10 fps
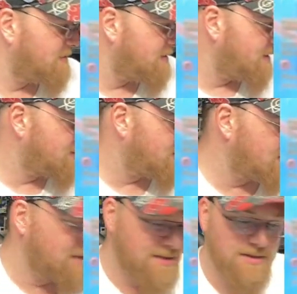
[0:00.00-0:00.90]
I'm going to
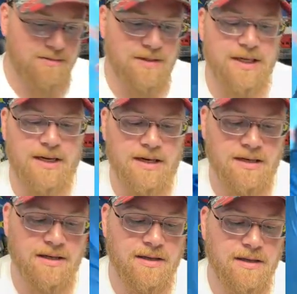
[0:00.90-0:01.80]
toss this over here.
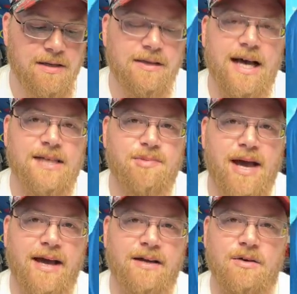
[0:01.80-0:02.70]
Last
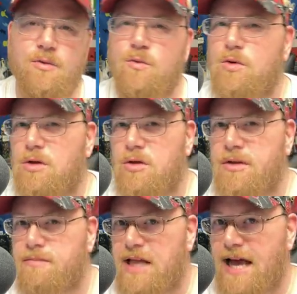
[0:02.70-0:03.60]
pack. Ruler of
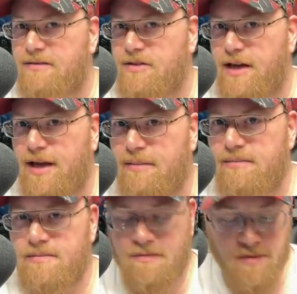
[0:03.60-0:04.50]
the Black
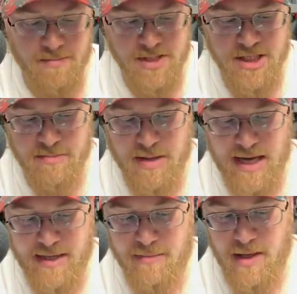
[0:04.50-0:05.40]
Flame from Deep
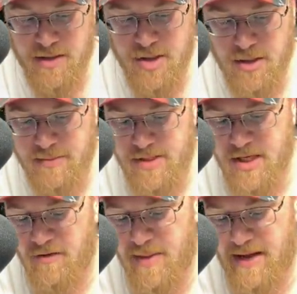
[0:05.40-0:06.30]
Pocket Monster
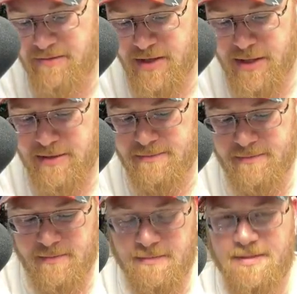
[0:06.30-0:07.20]
himself, Pat Flynn.
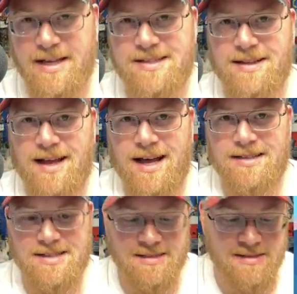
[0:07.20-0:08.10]
Thanks a lot.